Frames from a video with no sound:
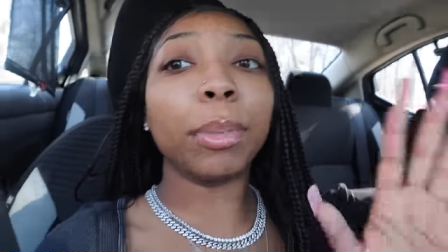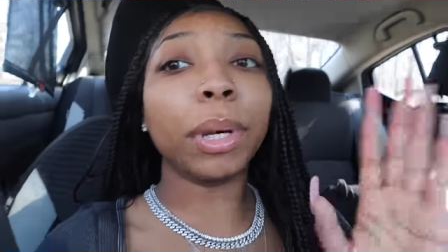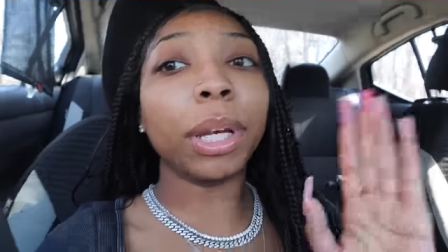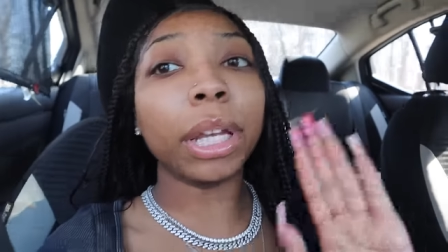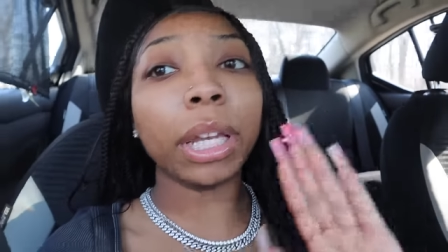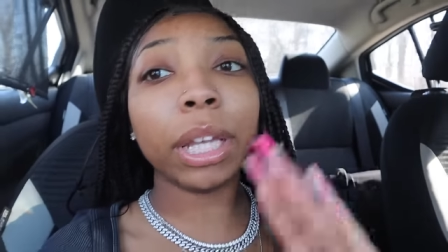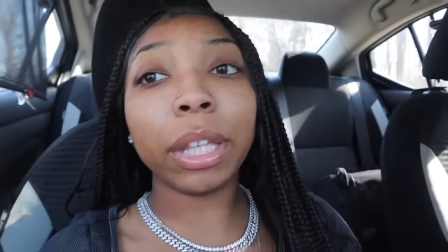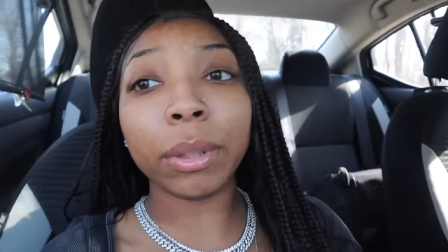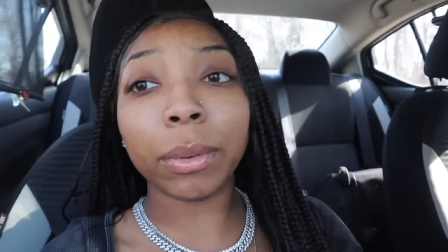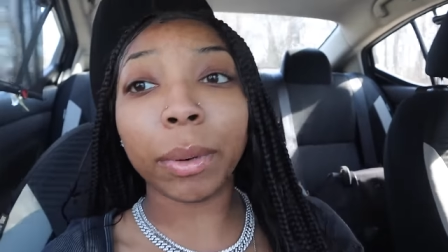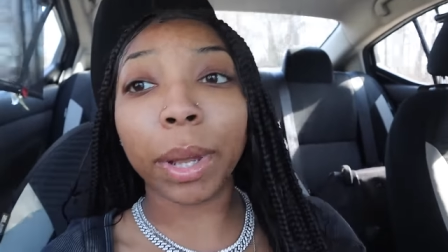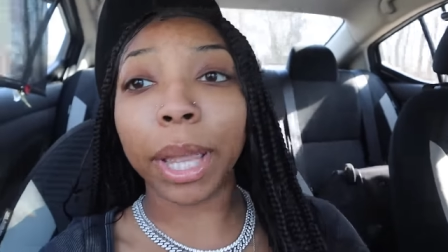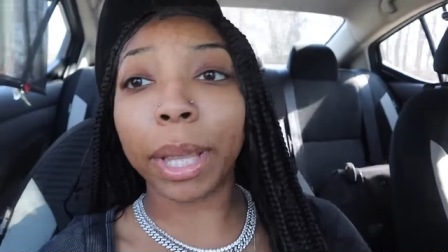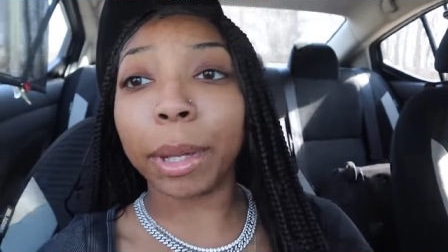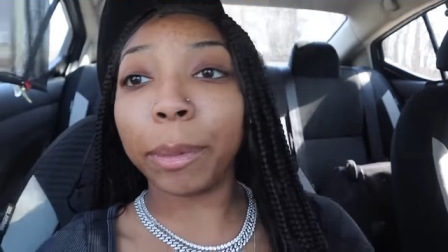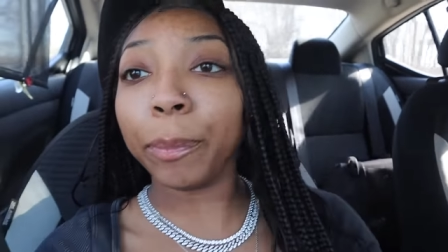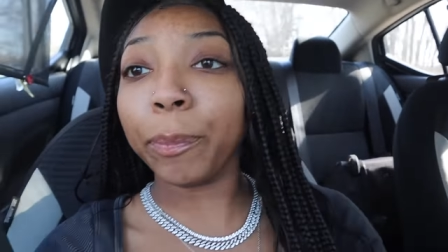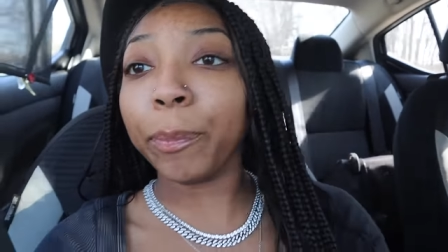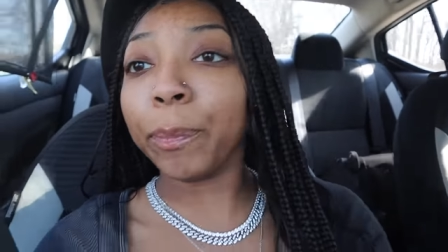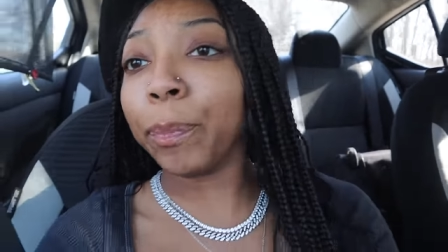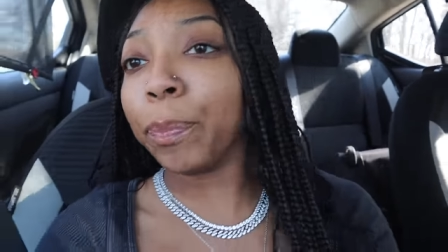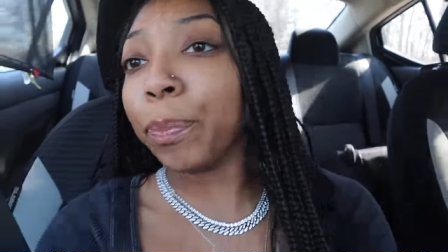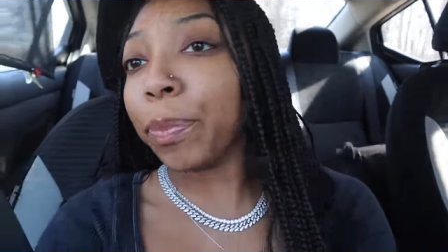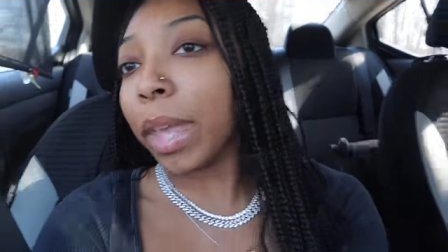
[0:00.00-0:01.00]
But either way,
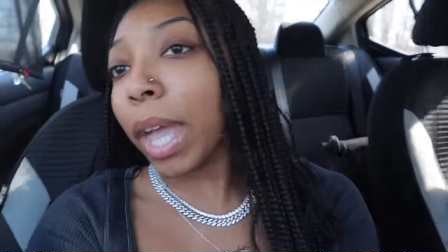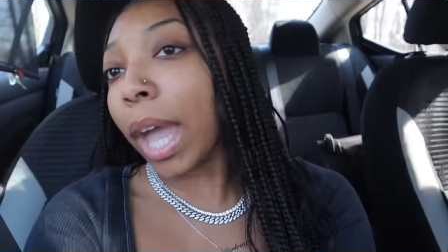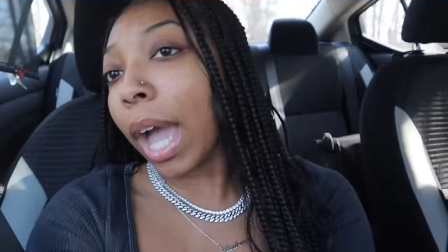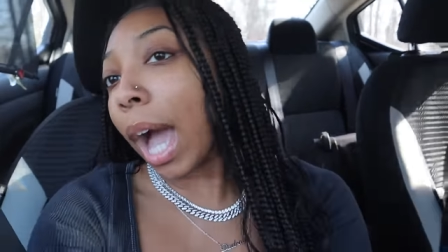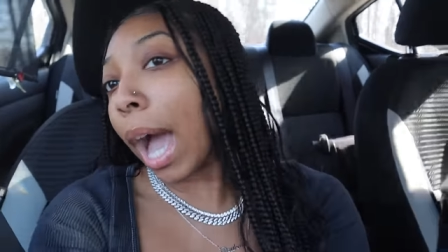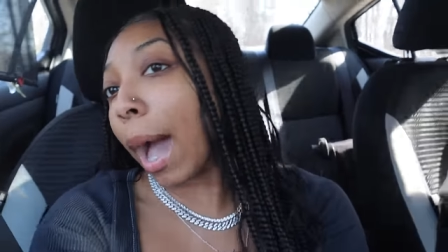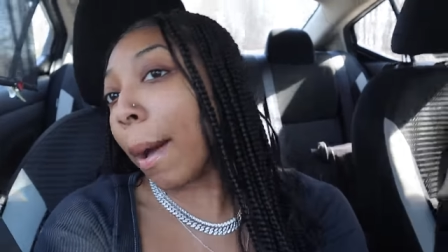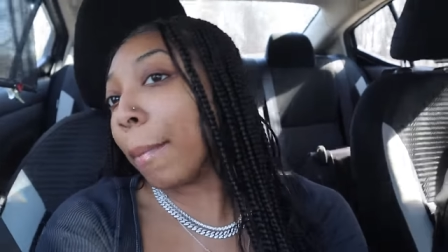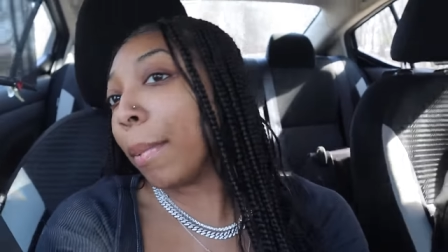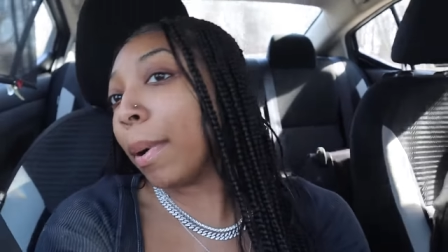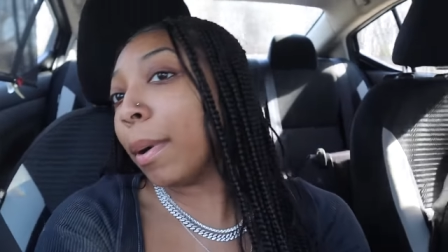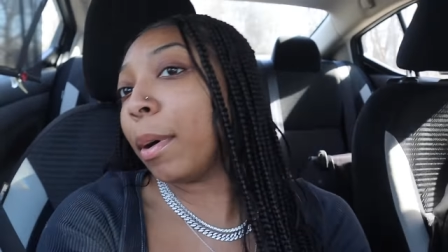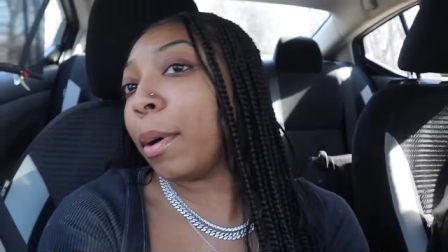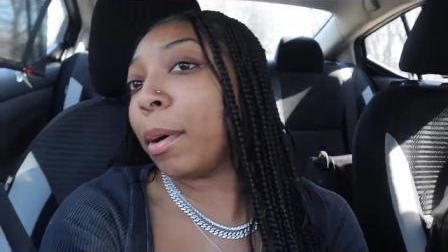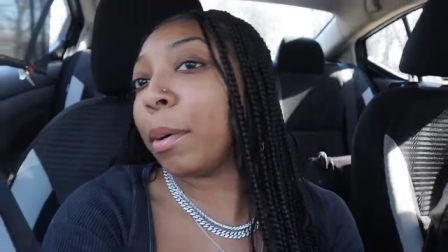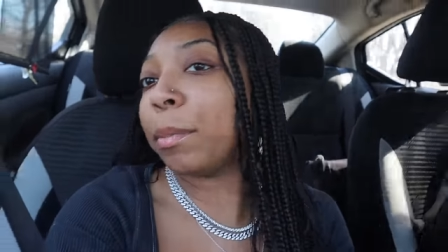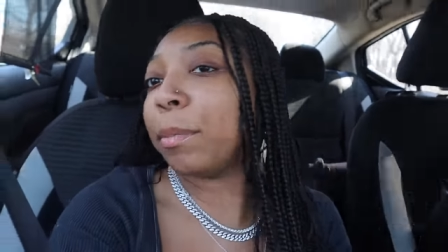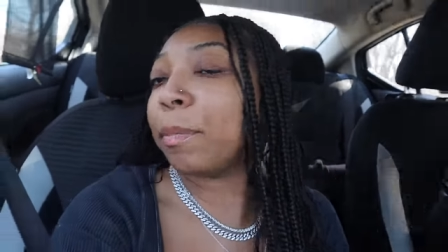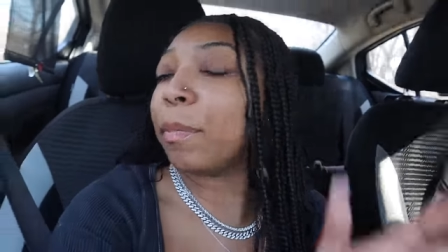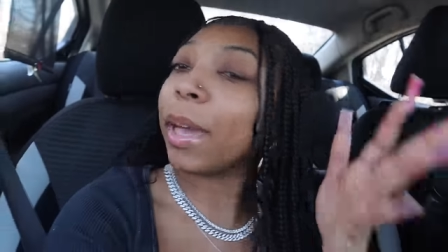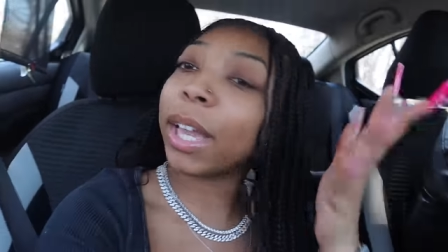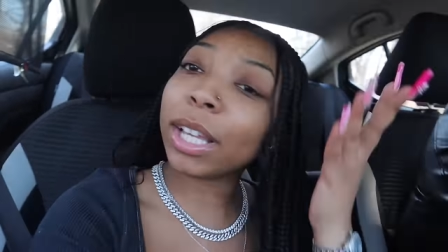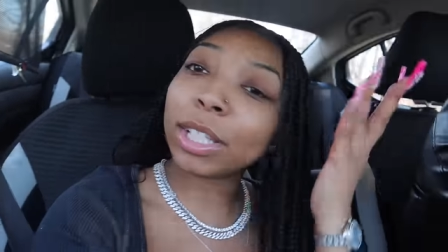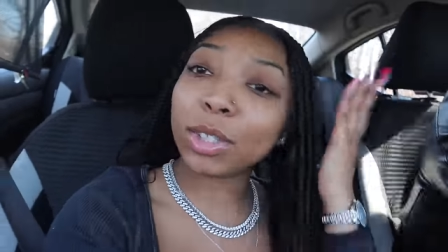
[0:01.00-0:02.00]
I'm
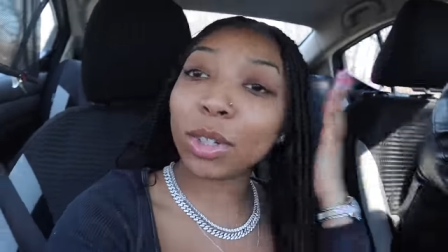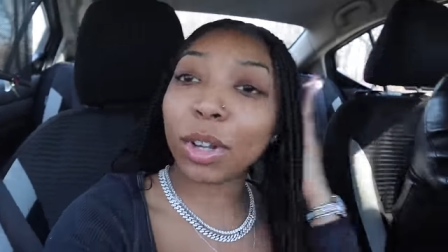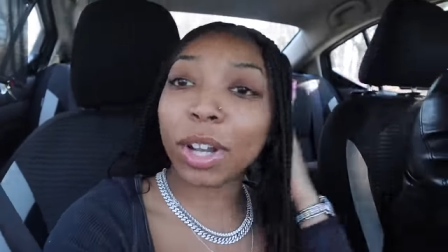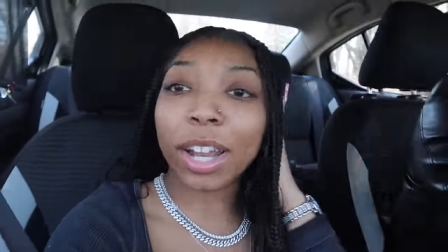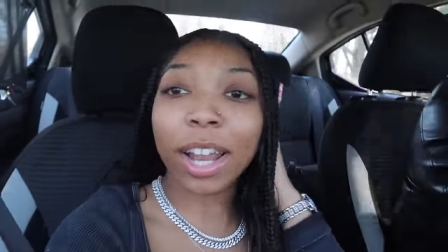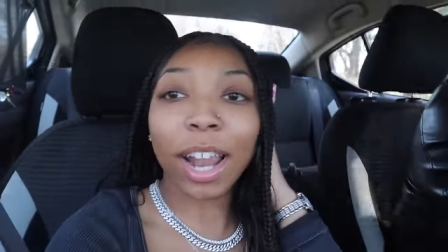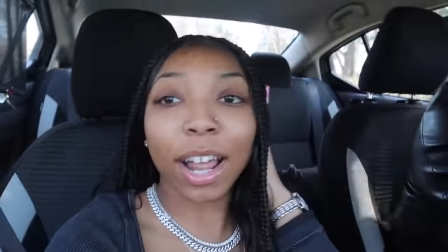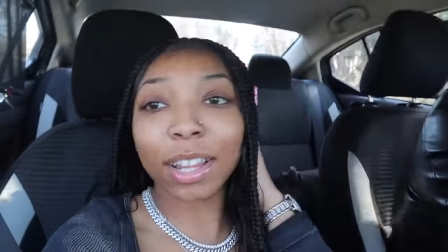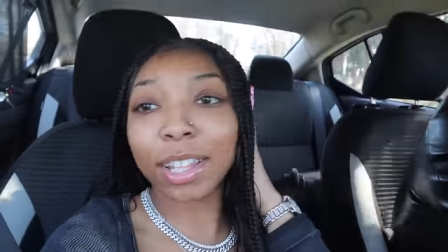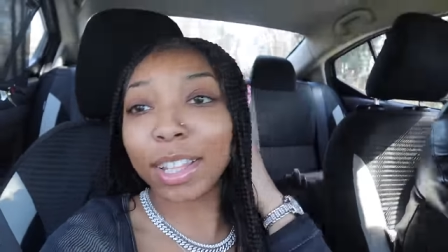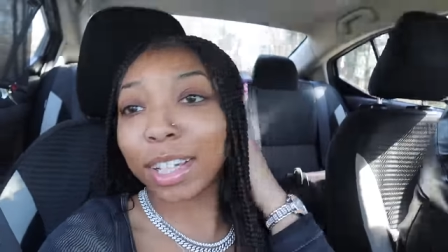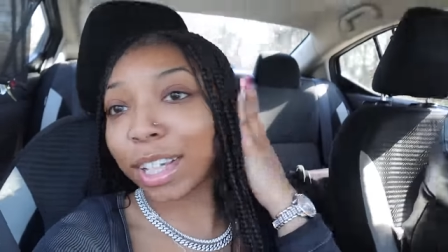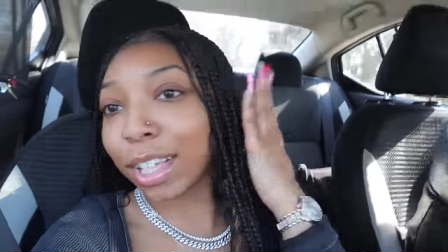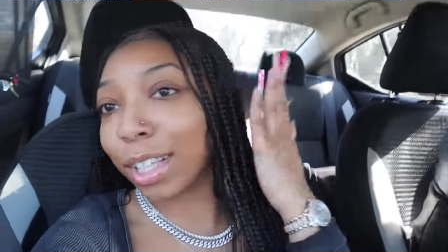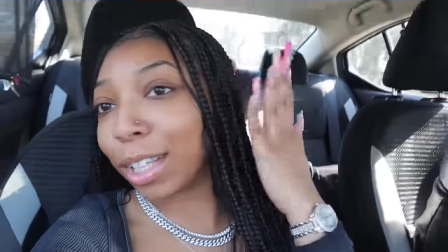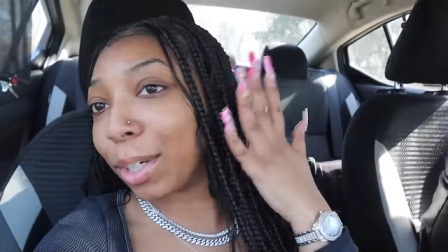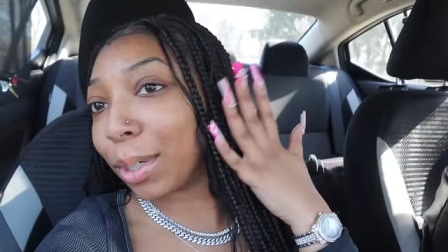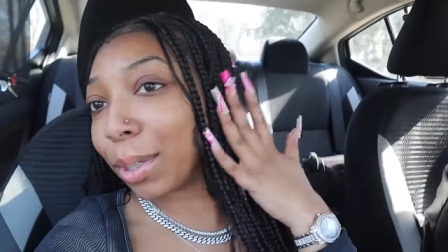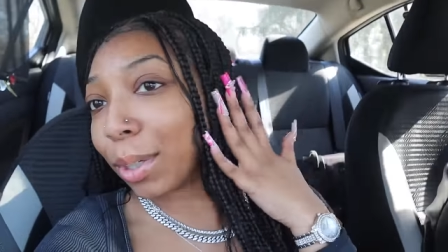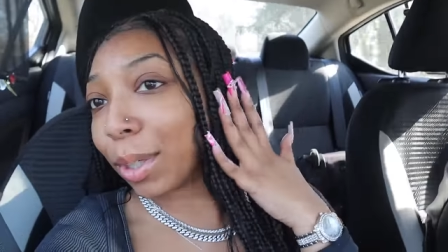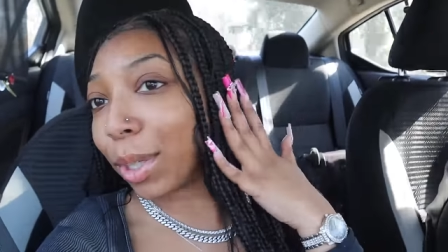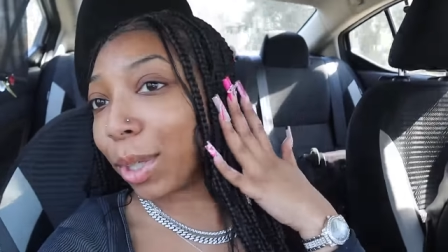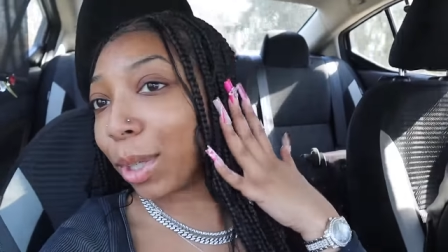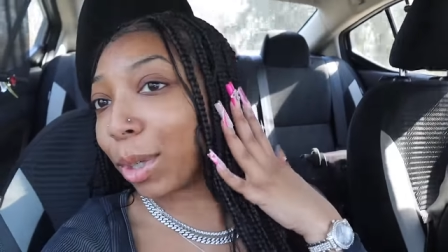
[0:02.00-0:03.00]
gonna make sure that I look a
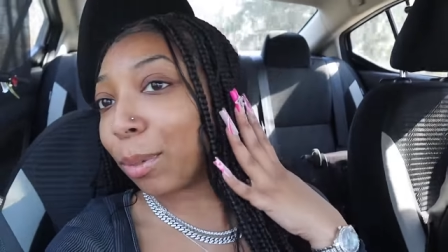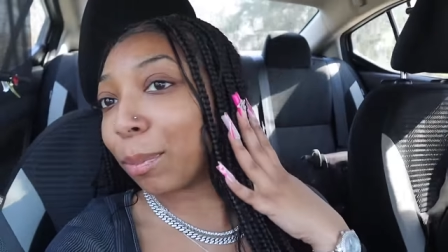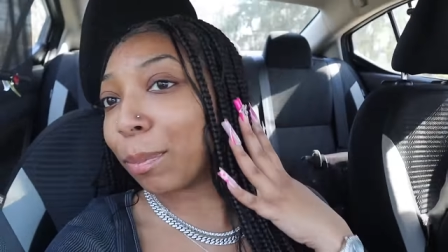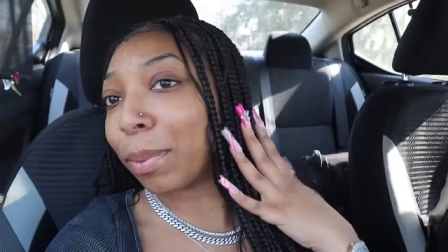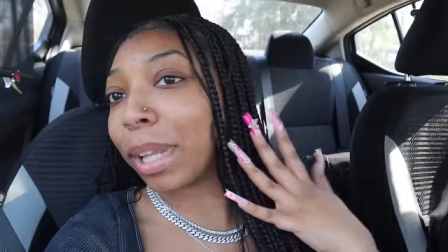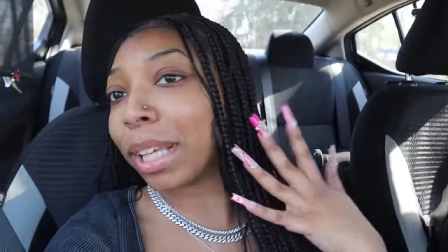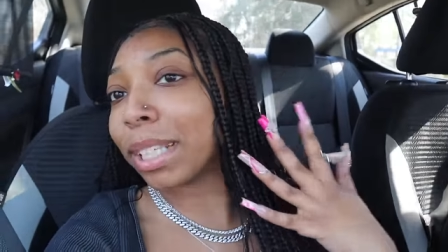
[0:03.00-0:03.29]
little cute.